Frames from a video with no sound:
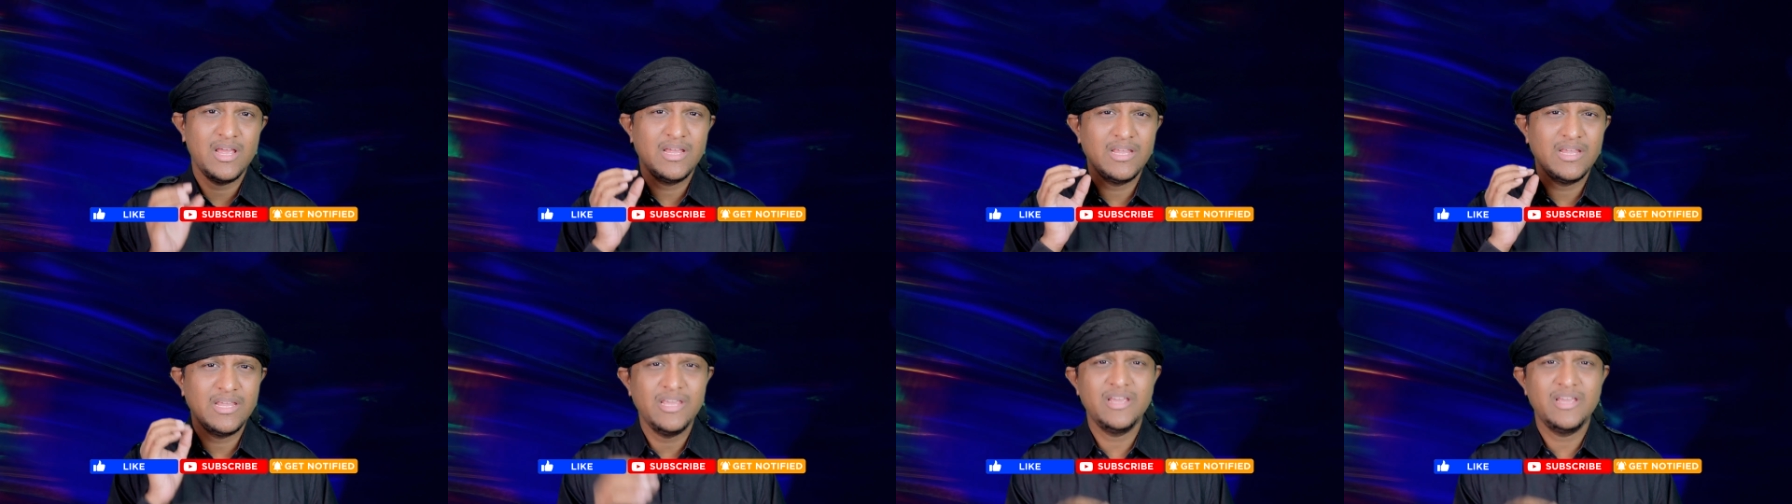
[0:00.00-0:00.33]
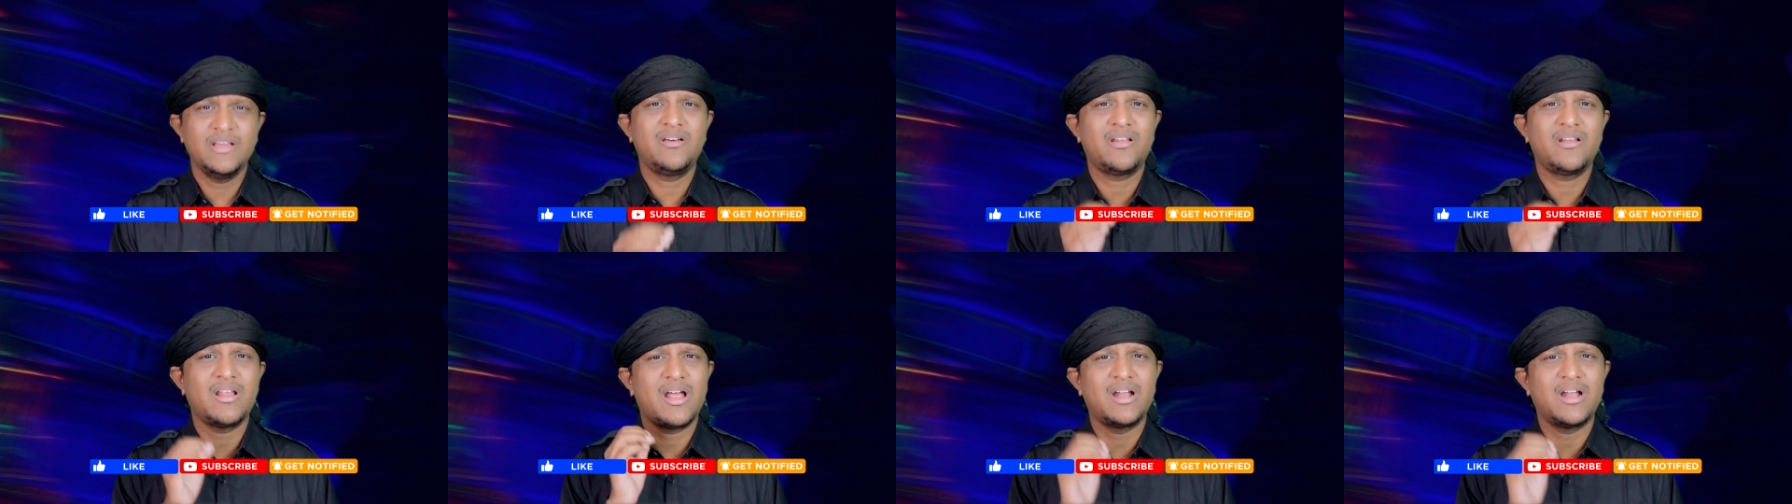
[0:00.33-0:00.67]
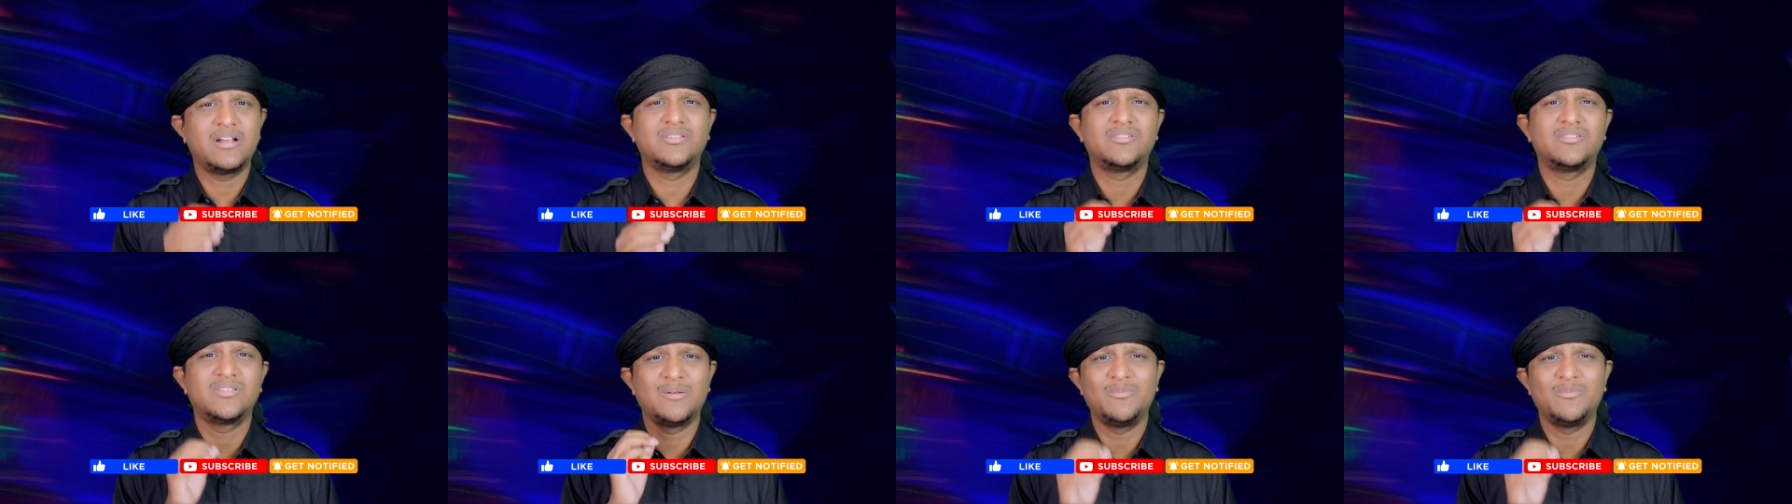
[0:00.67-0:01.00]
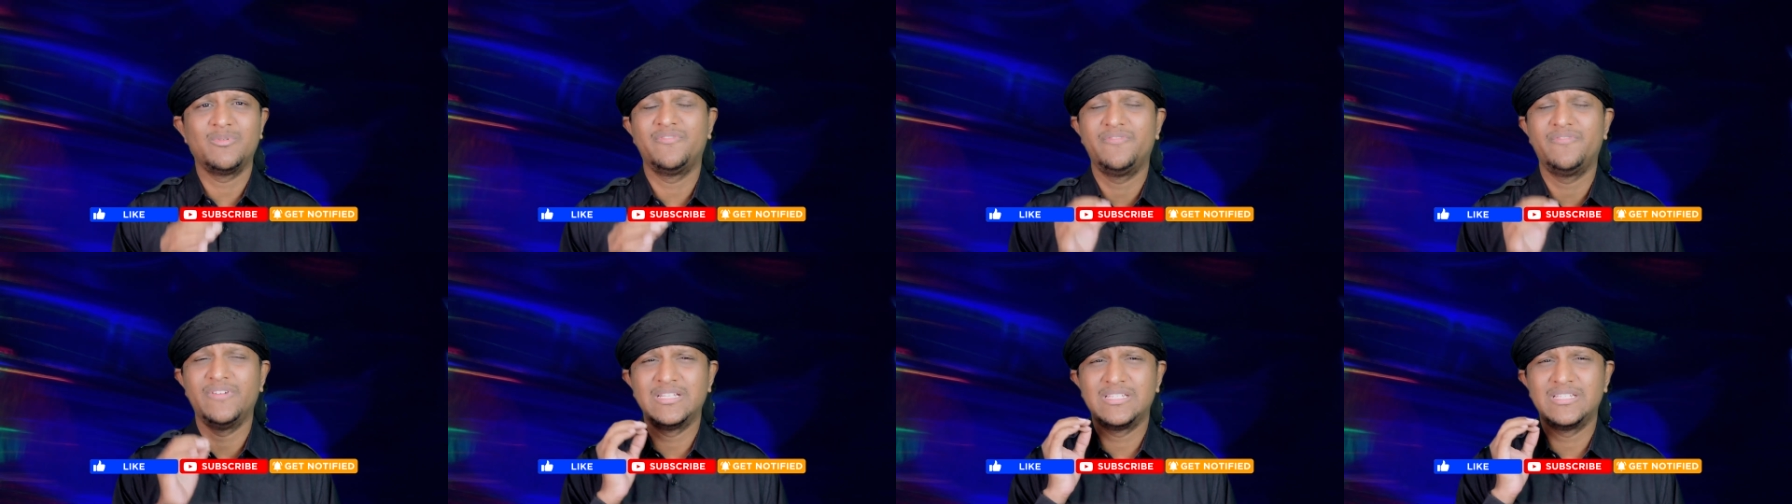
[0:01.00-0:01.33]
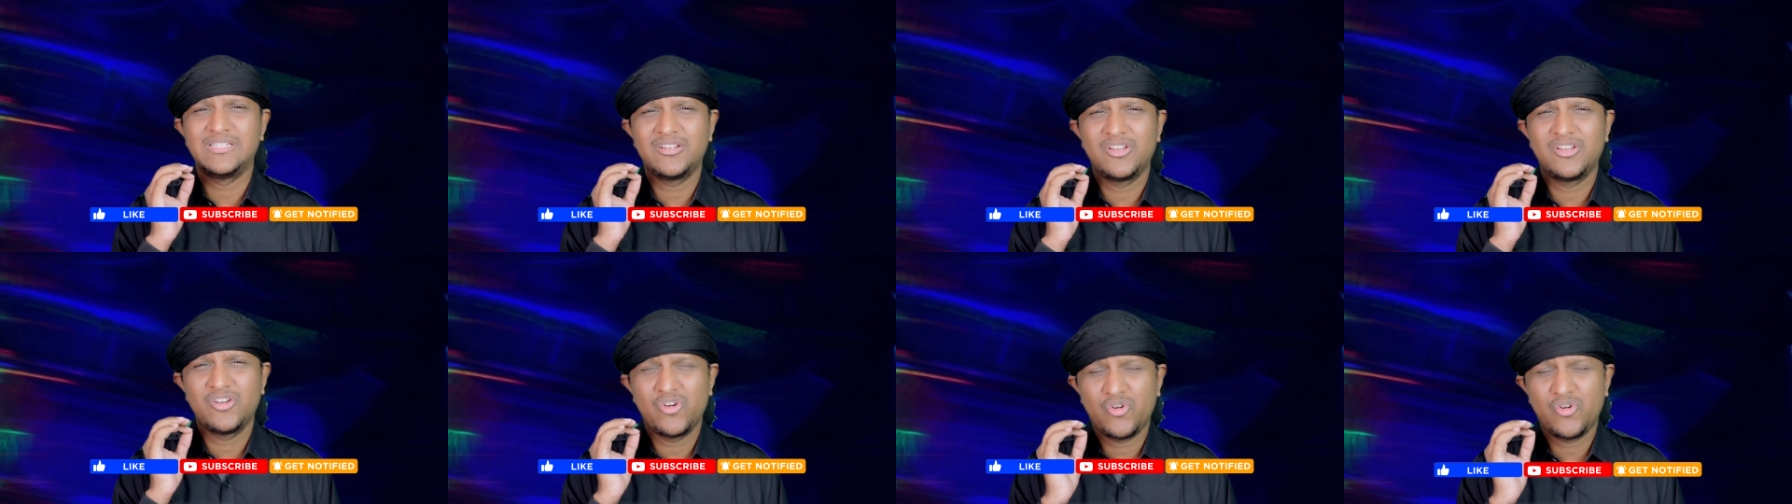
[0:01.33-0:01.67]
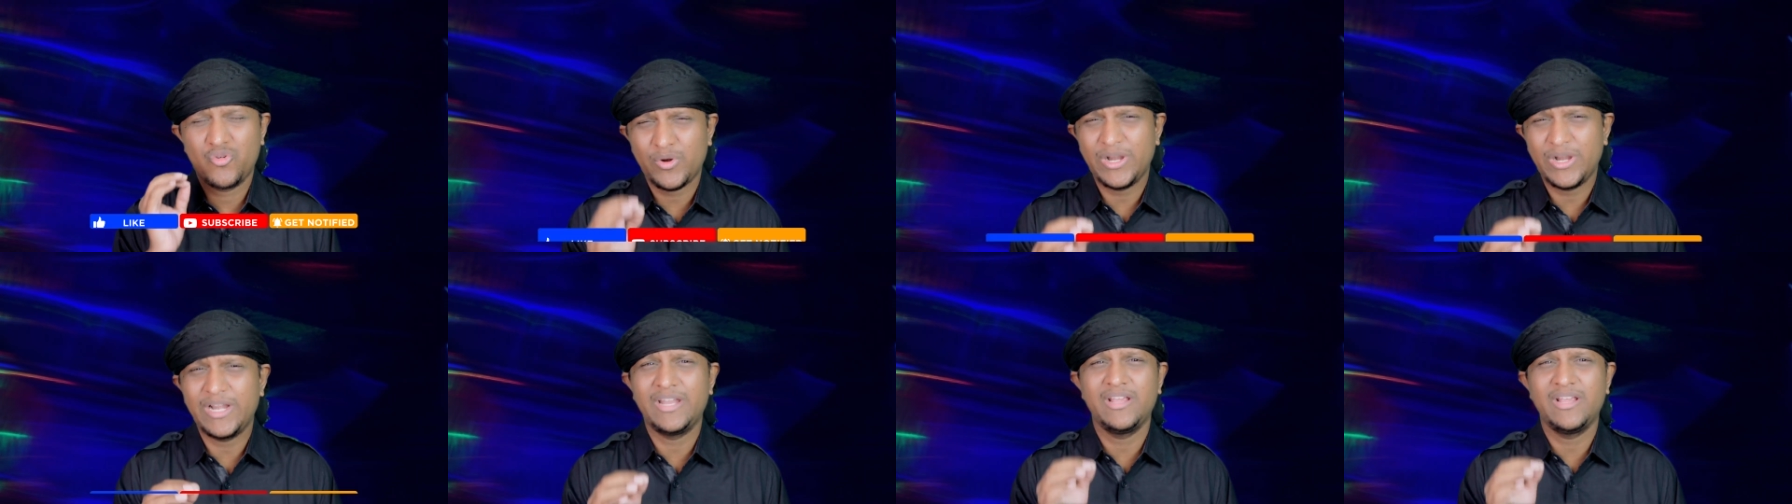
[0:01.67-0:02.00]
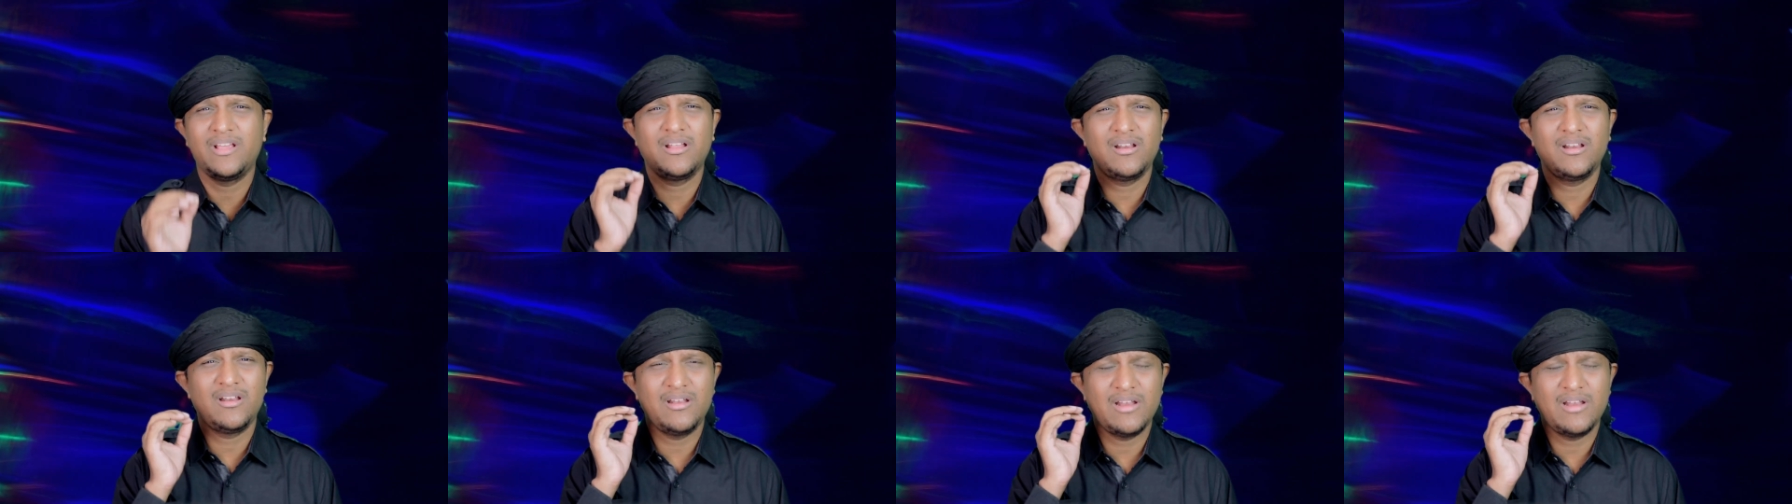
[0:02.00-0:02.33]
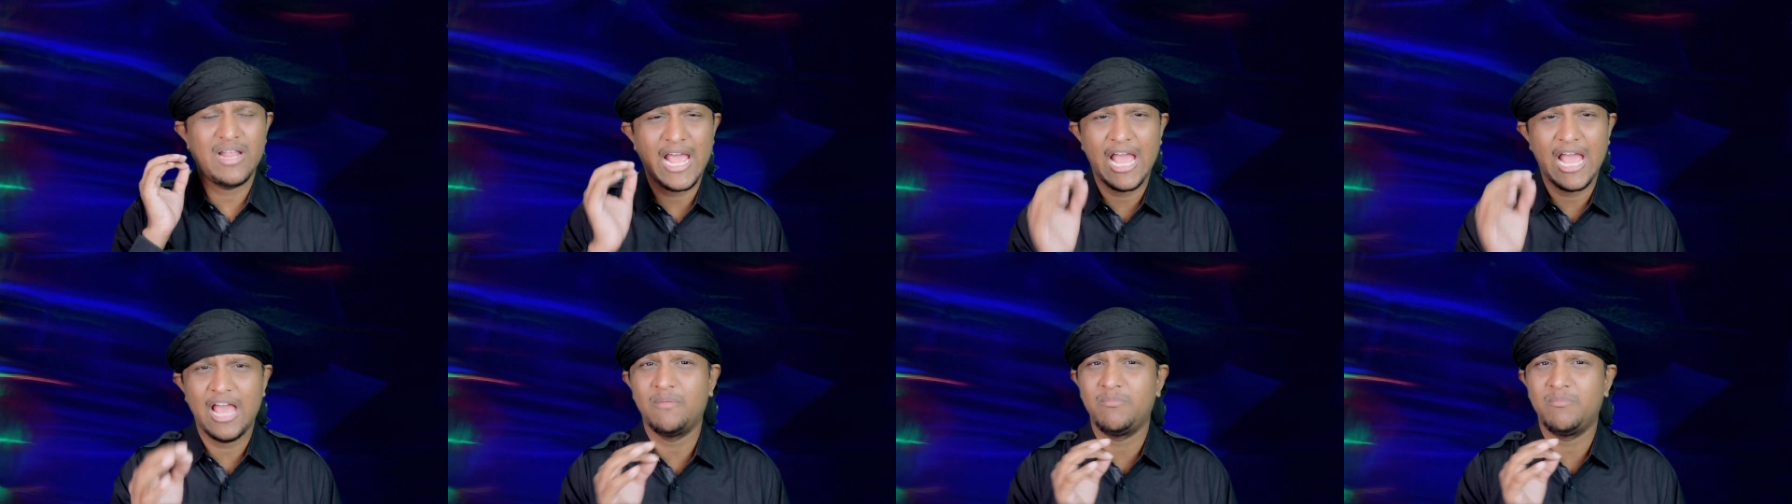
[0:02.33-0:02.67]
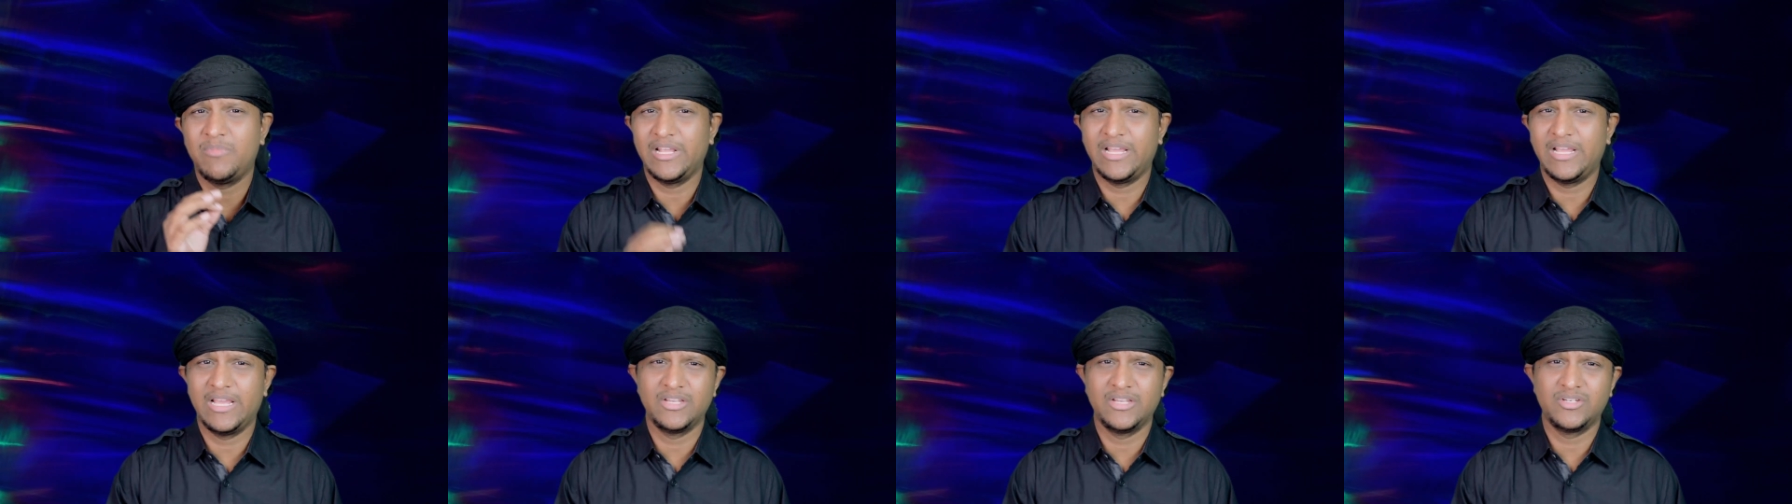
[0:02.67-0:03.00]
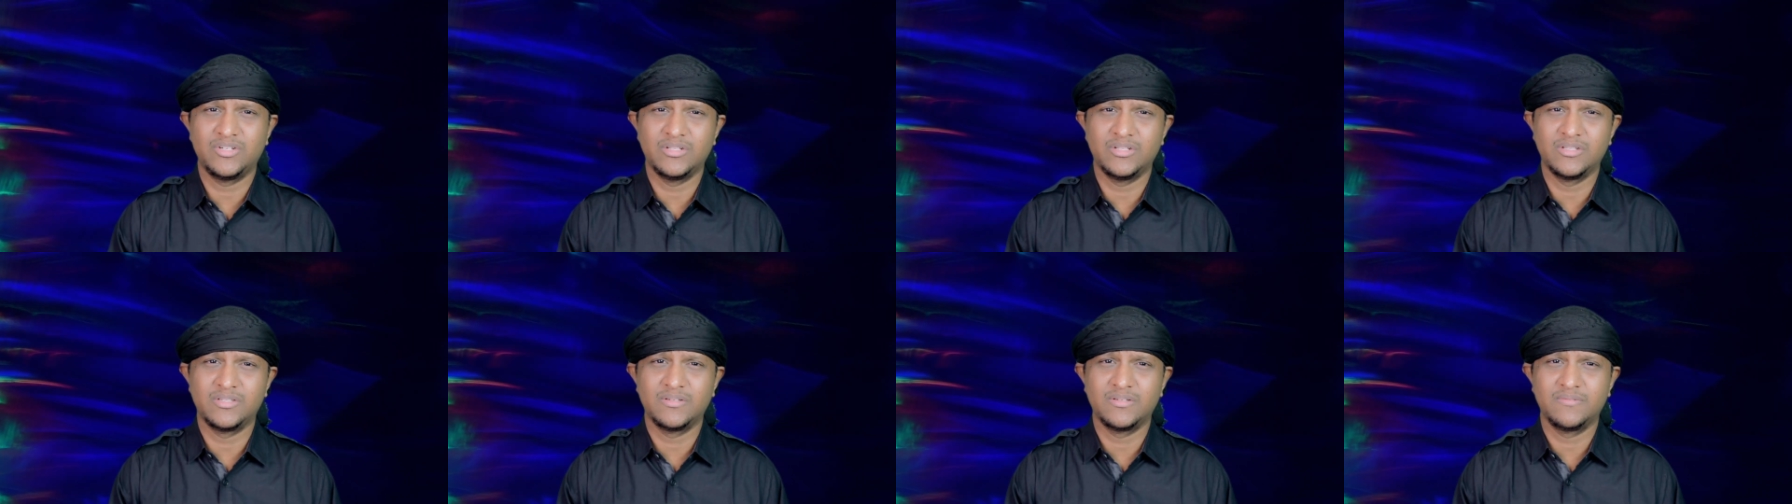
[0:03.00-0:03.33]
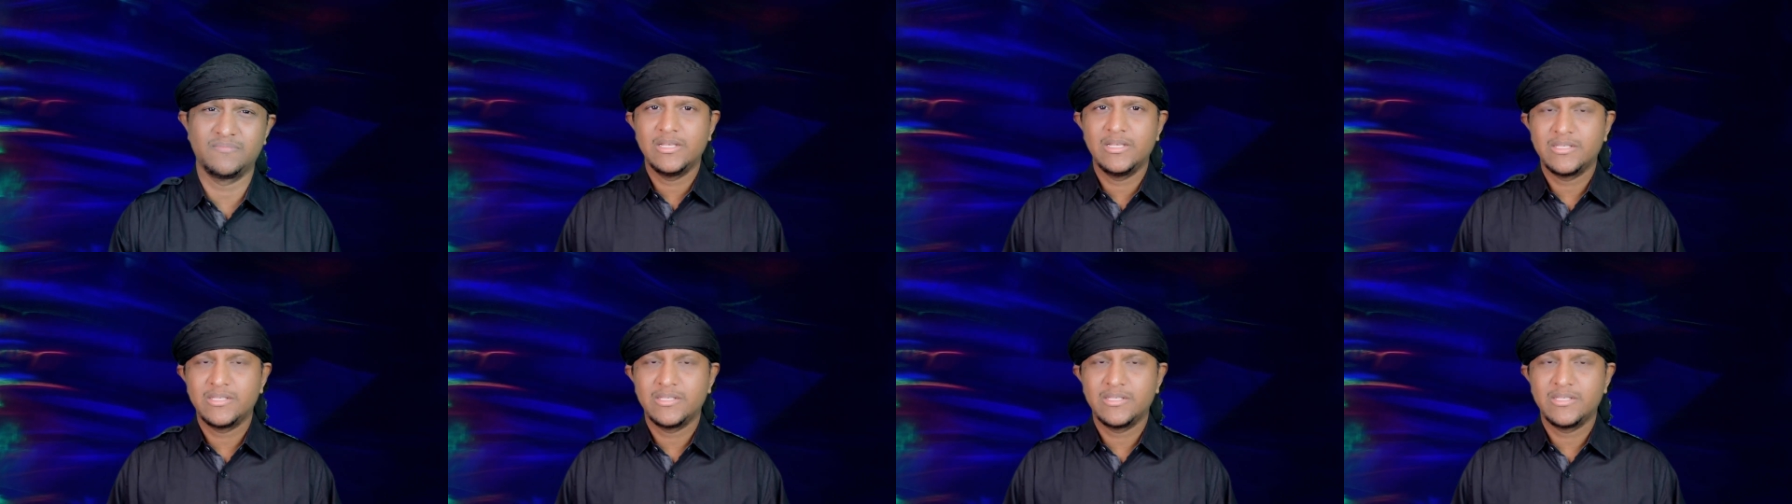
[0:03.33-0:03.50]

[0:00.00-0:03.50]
here are some of its critical applications.